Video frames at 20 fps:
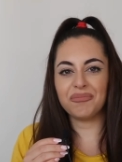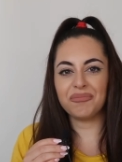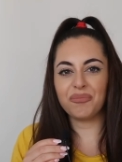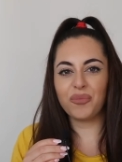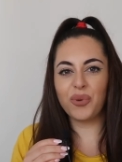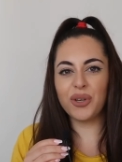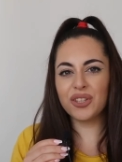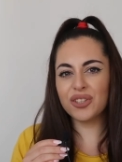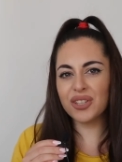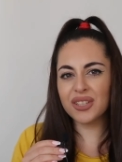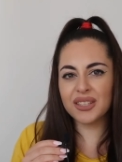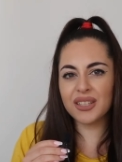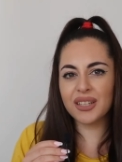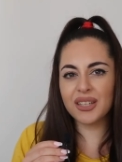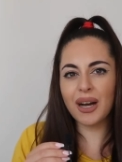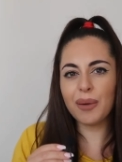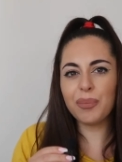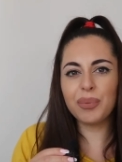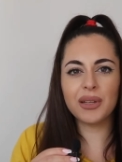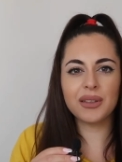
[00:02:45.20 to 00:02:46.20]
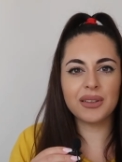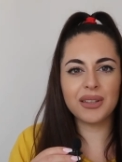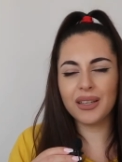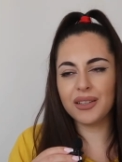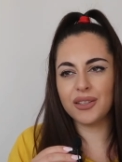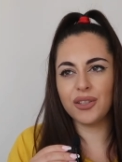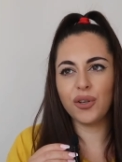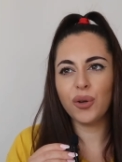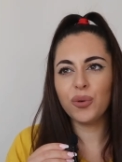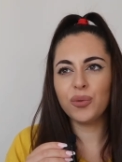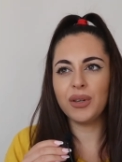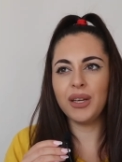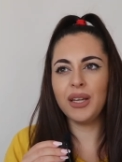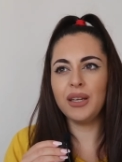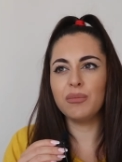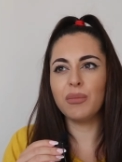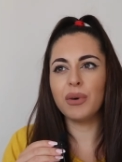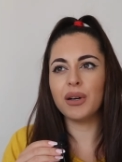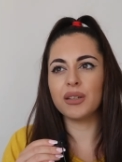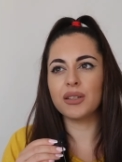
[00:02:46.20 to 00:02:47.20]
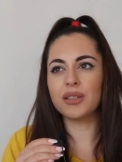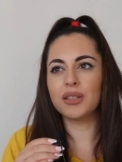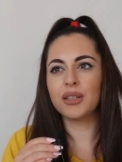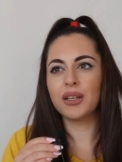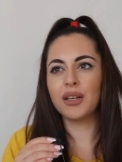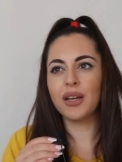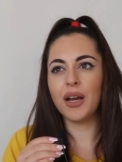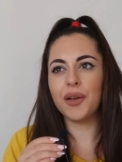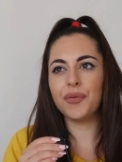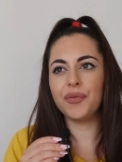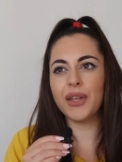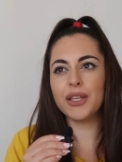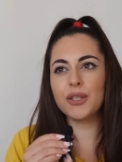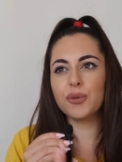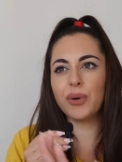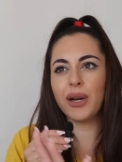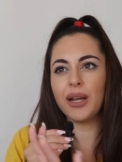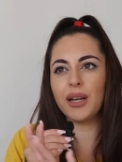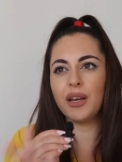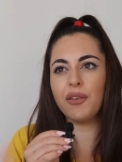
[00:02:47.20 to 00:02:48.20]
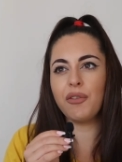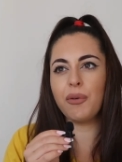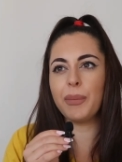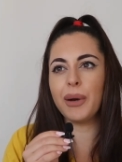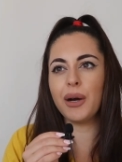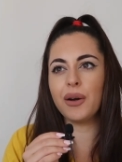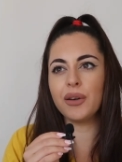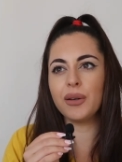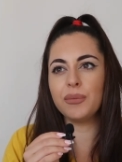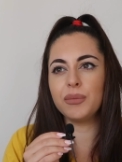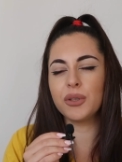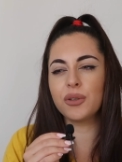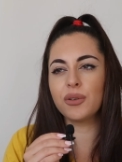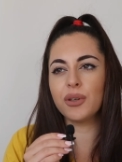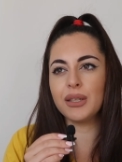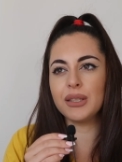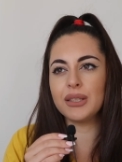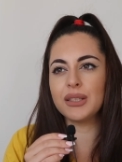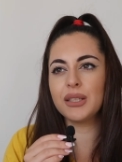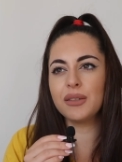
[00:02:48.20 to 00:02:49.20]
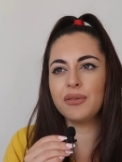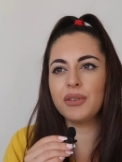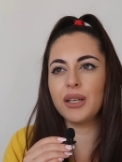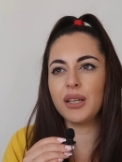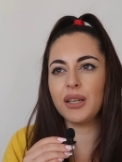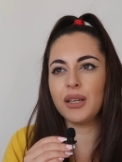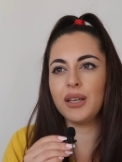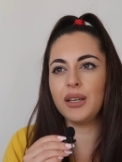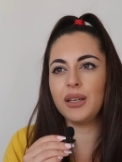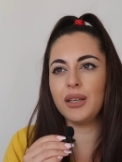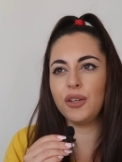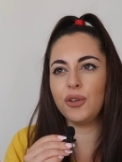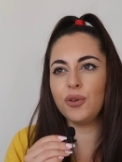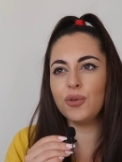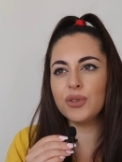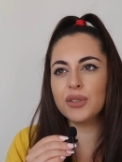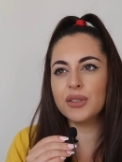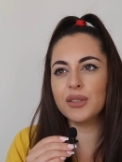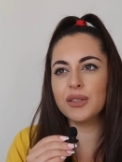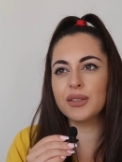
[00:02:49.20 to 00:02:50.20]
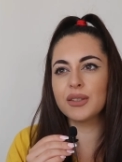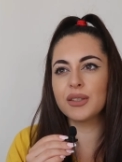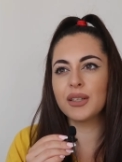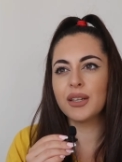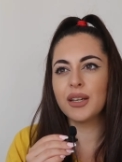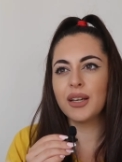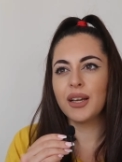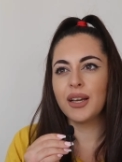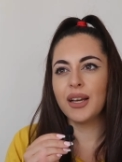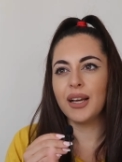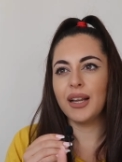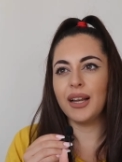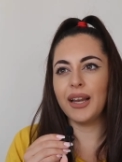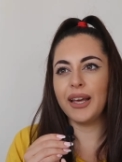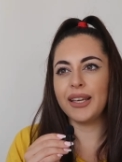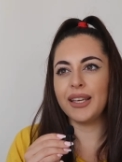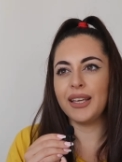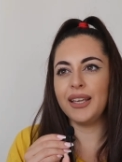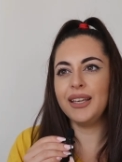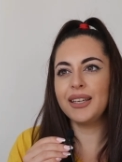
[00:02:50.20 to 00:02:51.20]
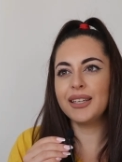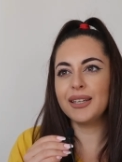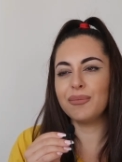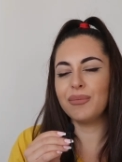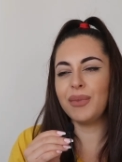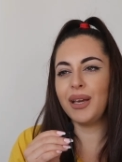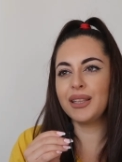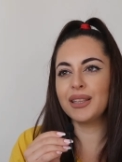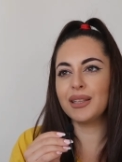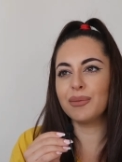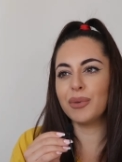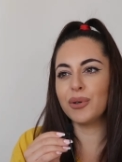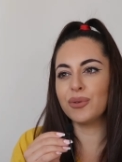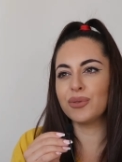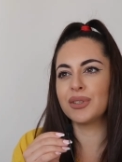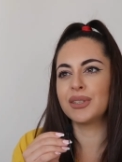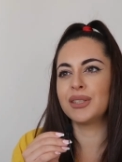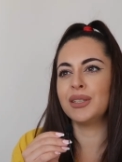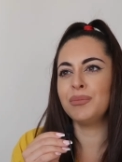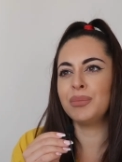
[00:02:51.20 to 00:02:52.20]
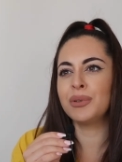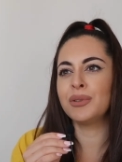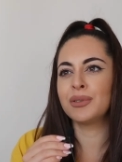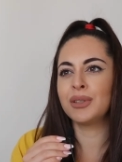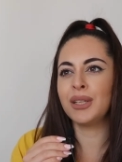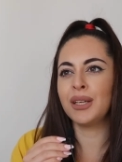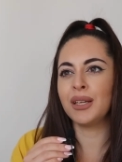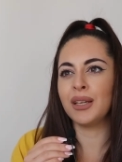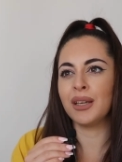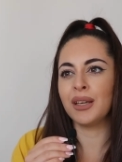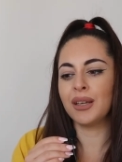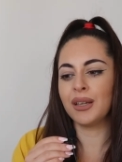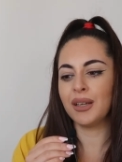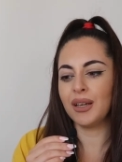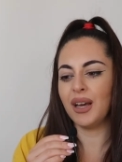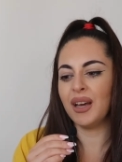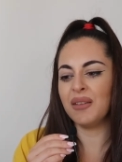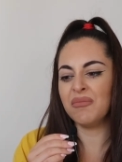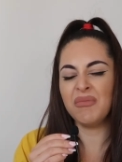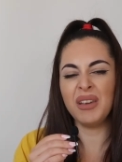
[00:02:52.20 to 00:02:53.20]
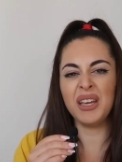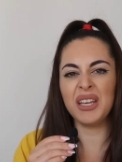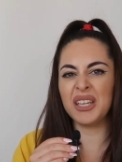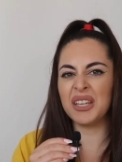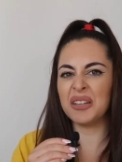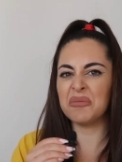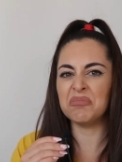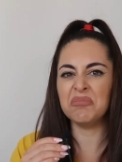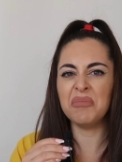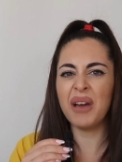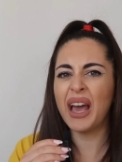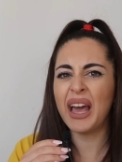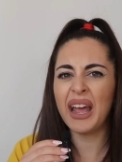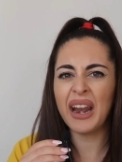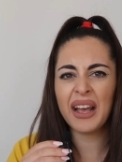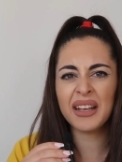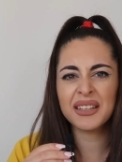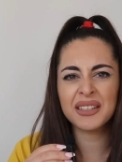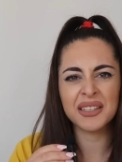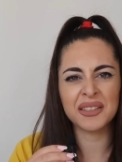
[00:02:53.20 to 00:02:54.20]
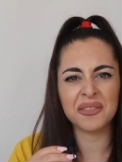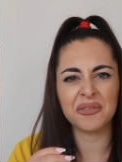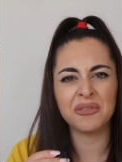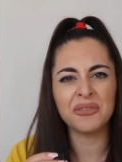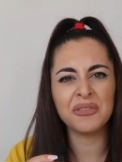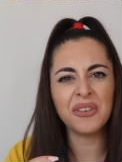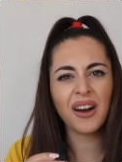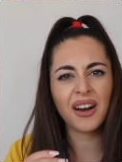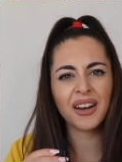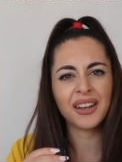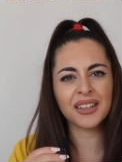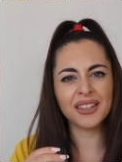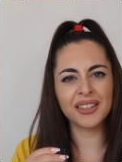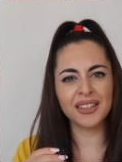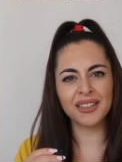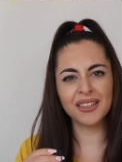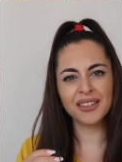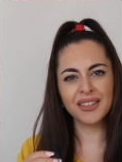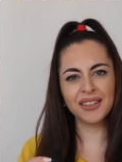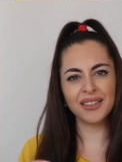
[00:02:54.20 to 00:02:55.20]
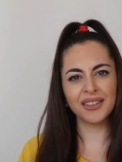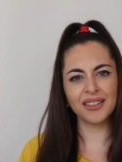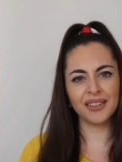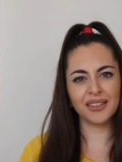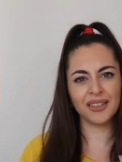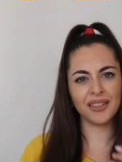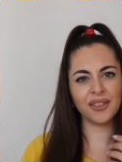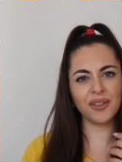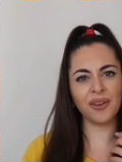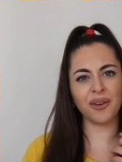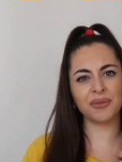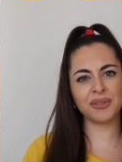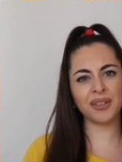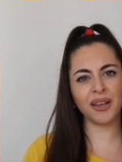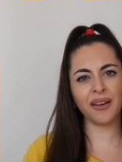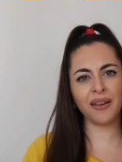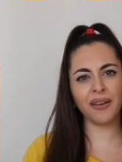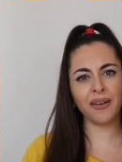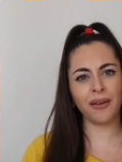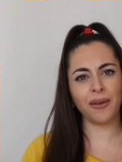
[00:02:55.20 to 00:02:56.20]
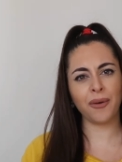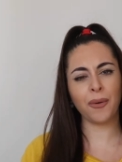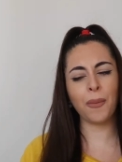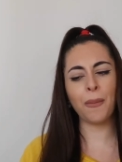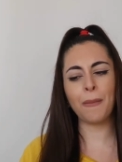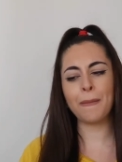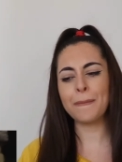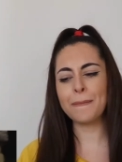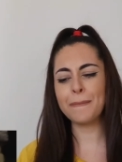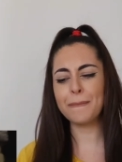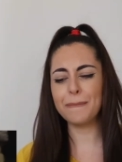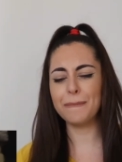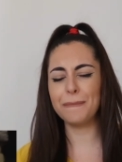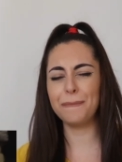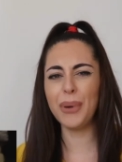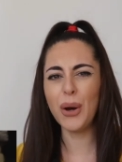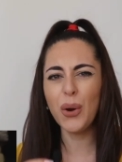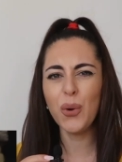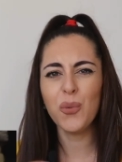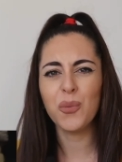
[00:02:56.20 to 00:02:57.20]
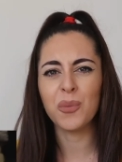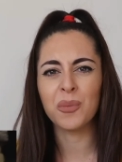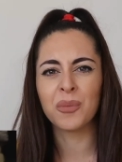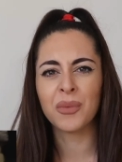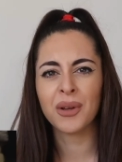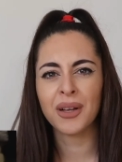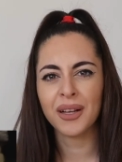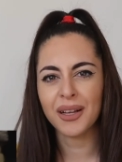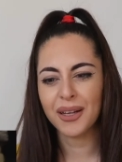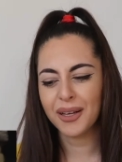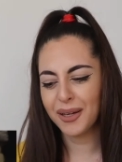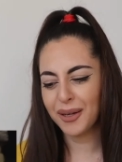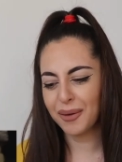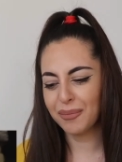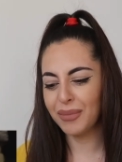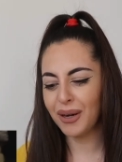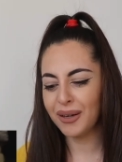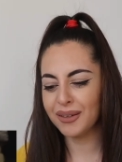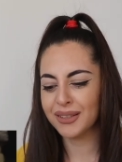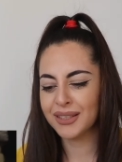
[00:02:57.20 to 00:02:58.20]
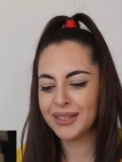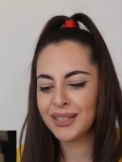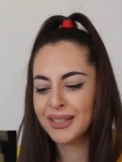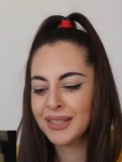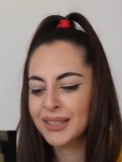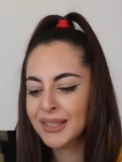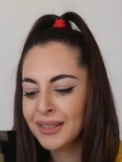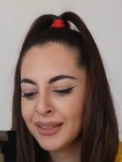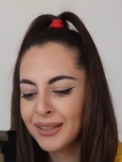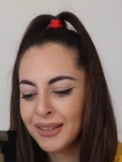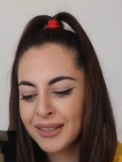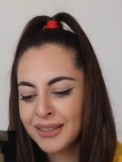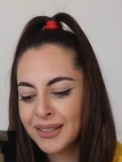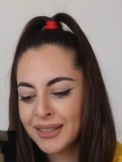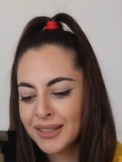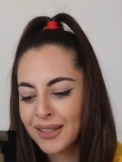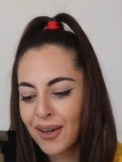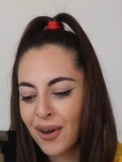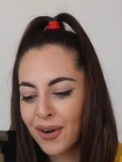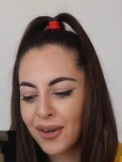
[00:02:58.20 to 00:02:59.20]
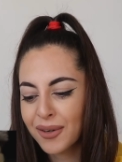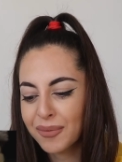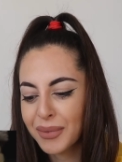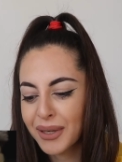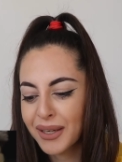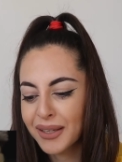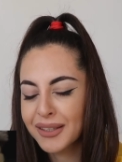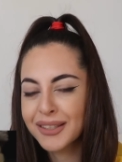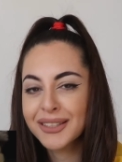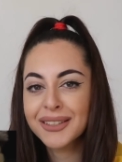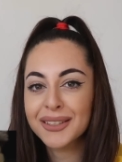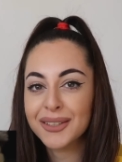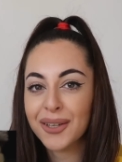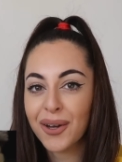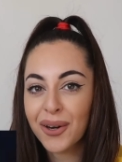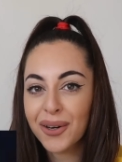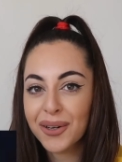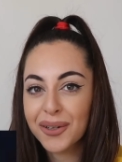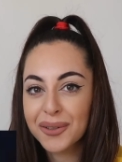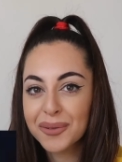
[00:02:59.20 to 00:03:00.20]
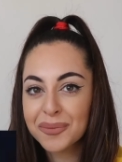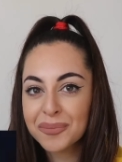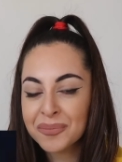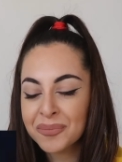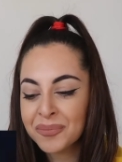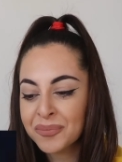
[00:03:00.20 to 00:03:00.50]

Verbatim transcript: with just a couple of things, you don't need much. And that's what I love about him, the creativity. He uses, like, he can make the most simple thing and make it badass as fuck. You know what I'm saying? Boom. Bro, this shit's, this shit is hard, man. This shit is hard.